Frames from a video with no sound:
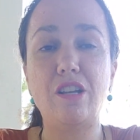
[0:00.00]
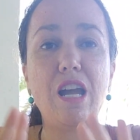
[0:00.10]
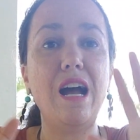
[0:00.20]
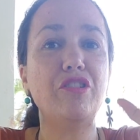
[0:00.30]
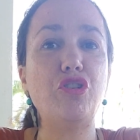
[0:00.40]

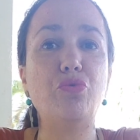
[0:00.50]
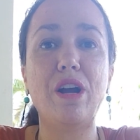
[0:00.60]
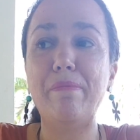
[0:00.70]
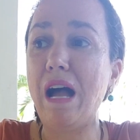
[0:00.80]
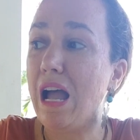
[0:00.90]
Cash
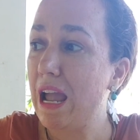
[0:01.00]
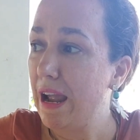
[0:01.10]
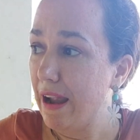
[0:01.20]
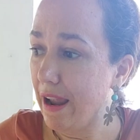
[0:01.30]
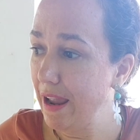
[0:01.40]
drama
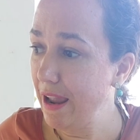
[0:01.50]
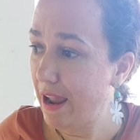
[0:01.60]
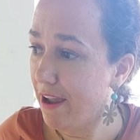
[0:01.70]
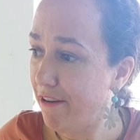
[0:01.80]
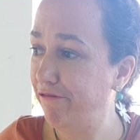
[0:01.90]

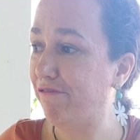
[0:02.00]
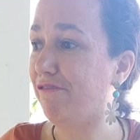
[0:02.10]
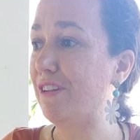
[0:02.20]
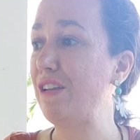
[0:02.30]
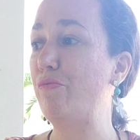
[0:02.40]

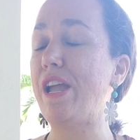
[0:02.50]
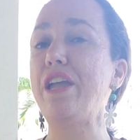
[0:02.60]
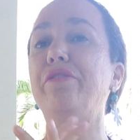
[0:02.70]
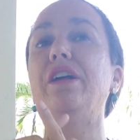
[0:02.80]
everywhere,